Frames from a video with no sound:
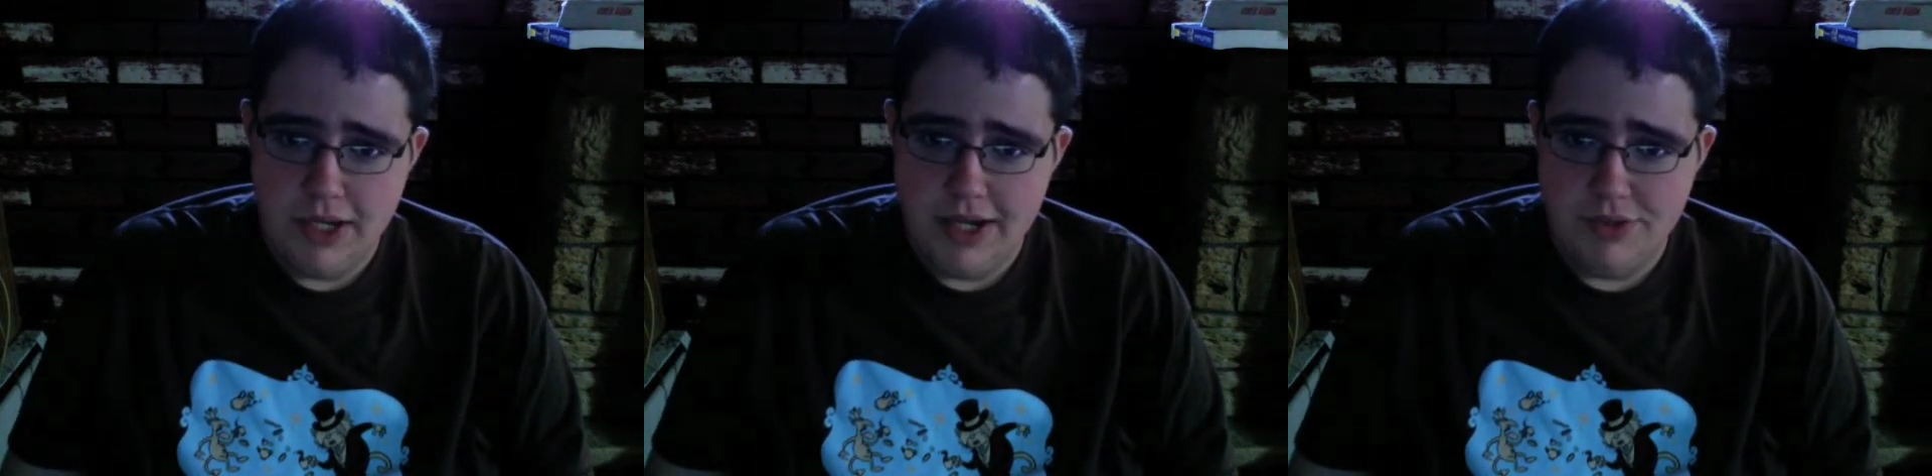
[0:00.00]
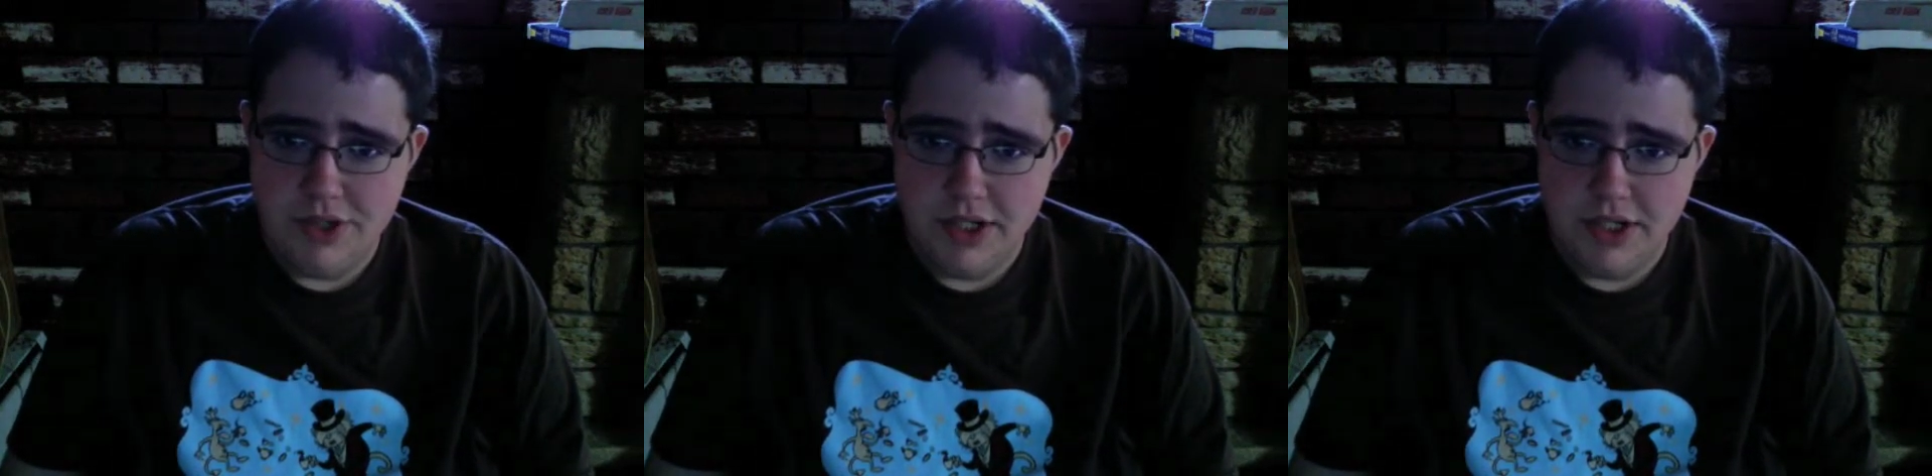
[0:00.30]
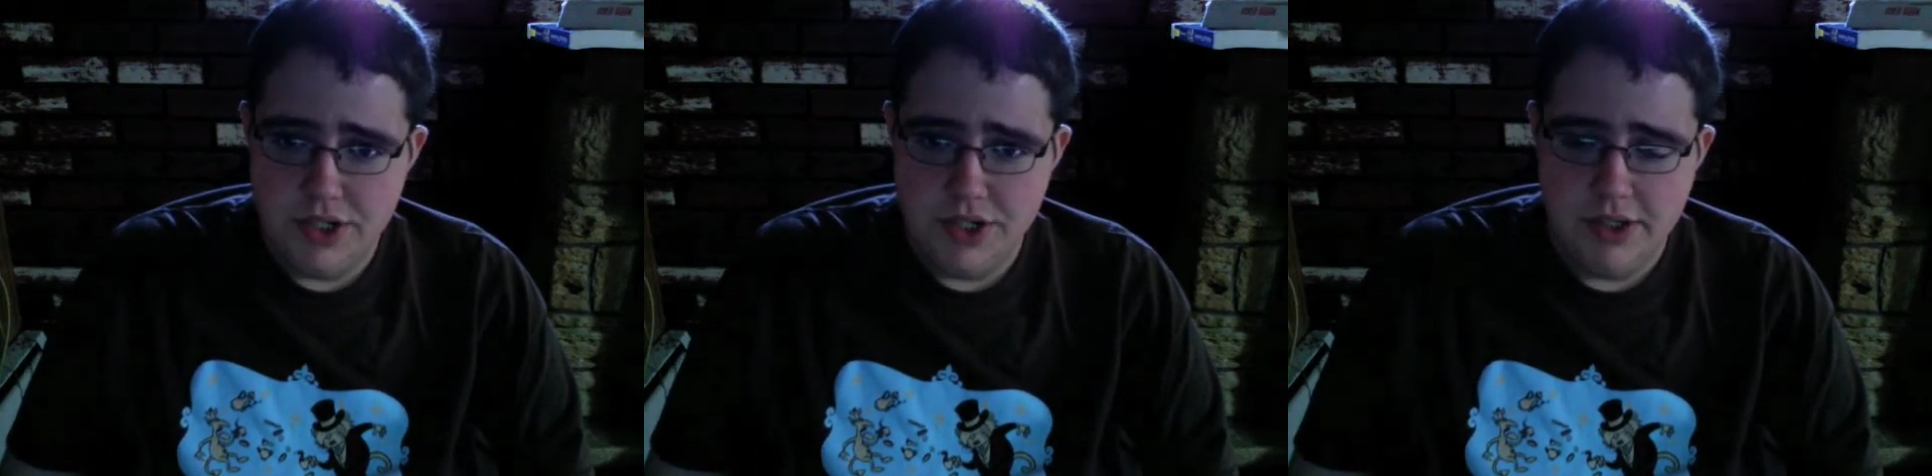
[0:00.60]

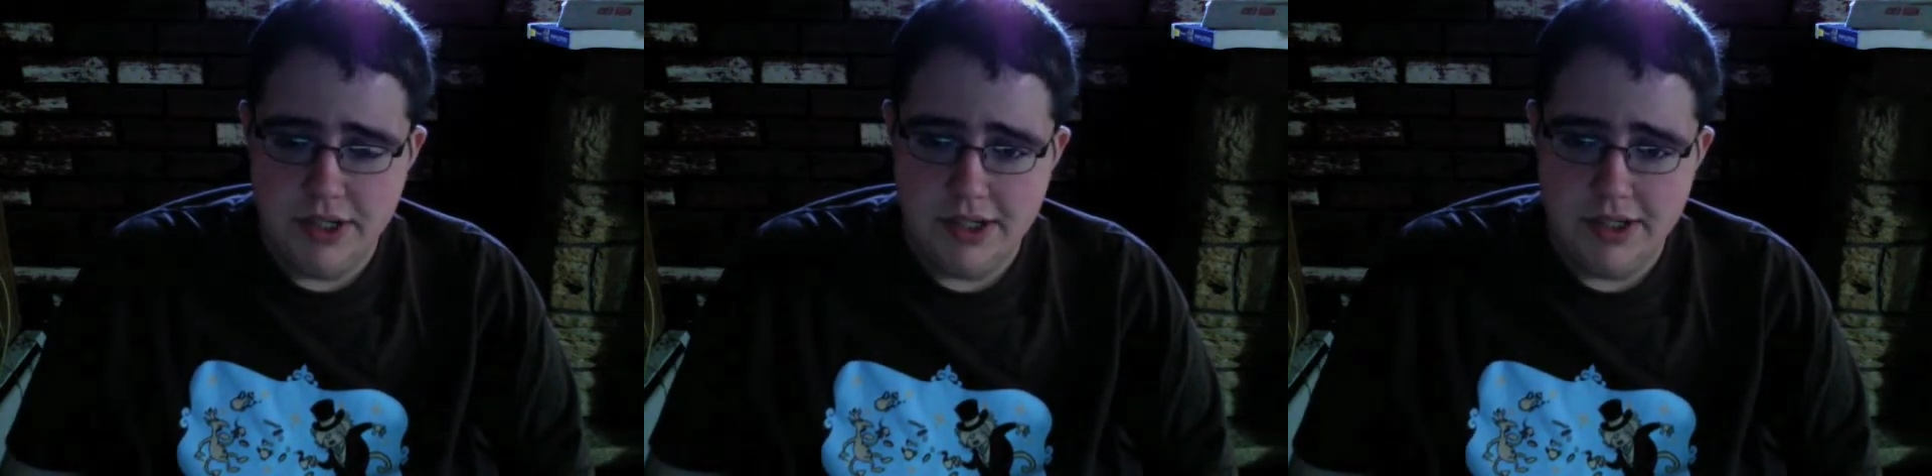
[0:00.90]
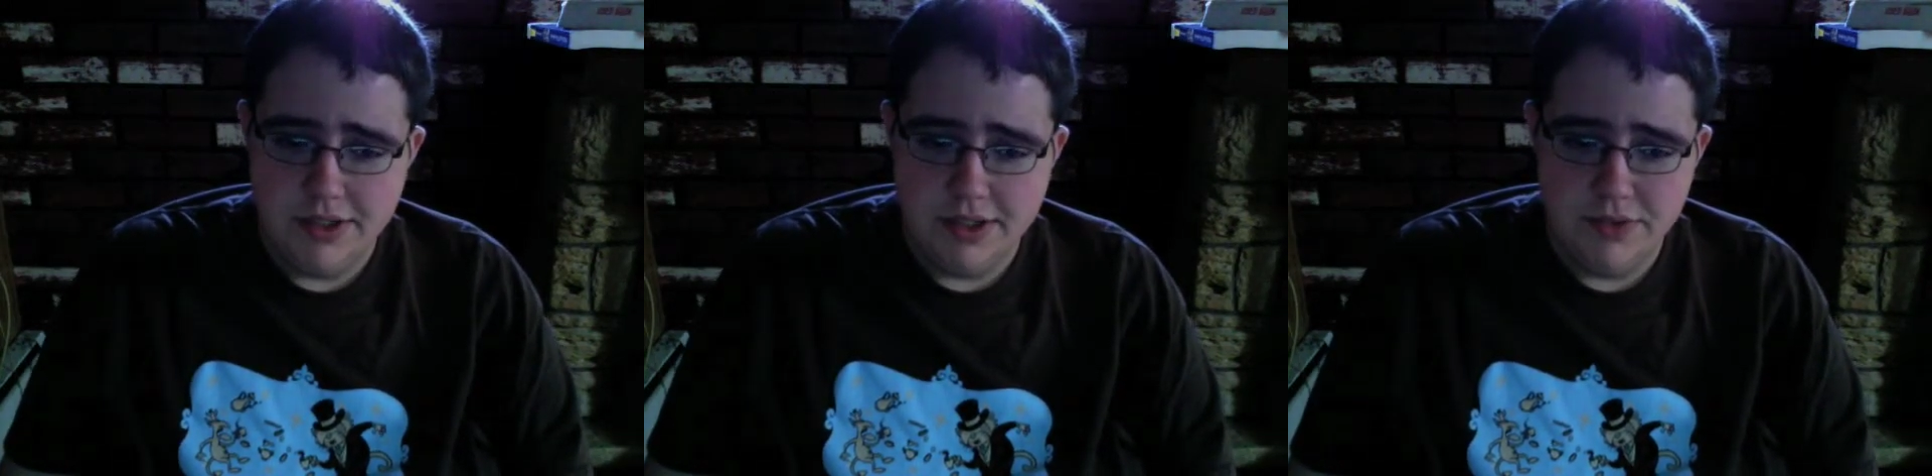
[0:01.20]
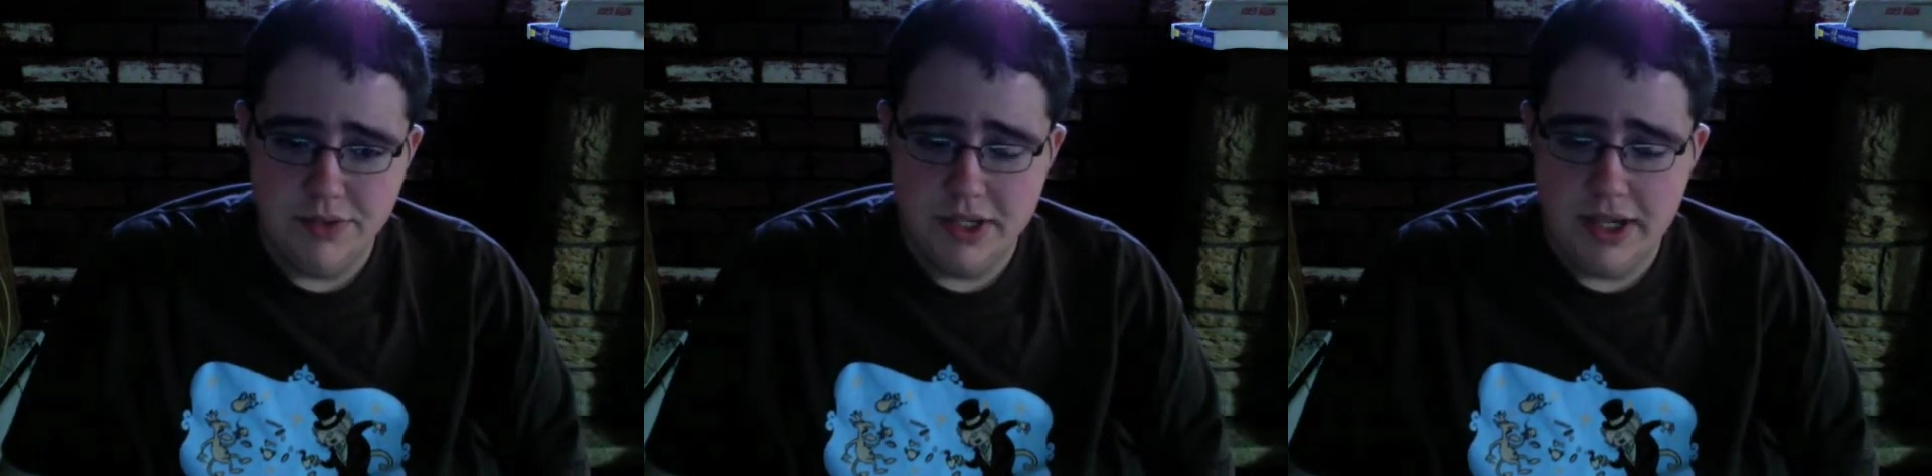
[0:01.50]
aftertouch
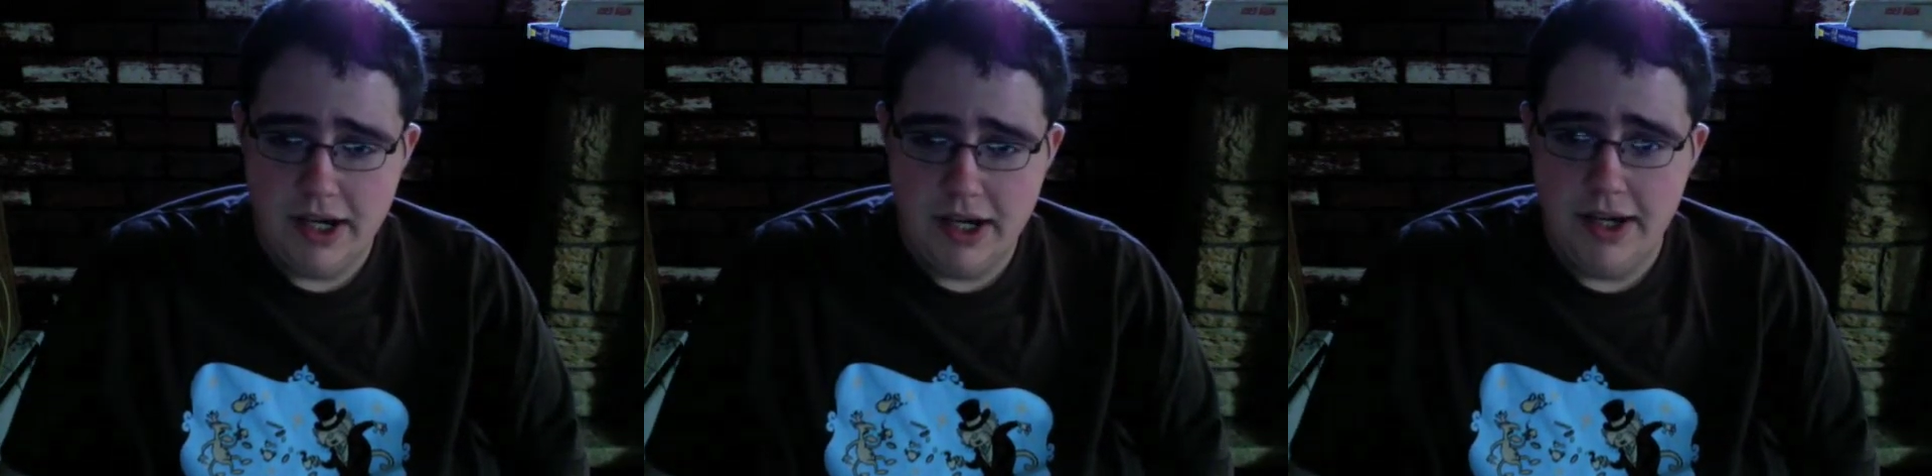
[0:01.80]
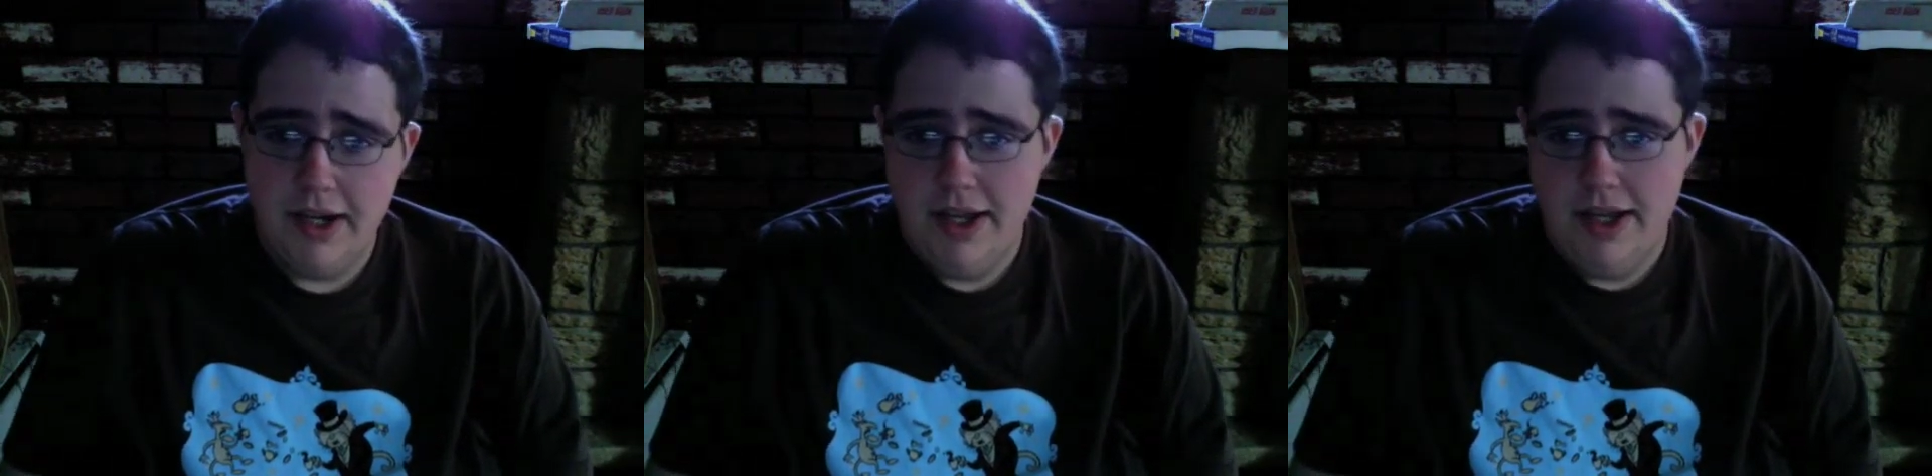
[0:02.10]
stuff with Kai,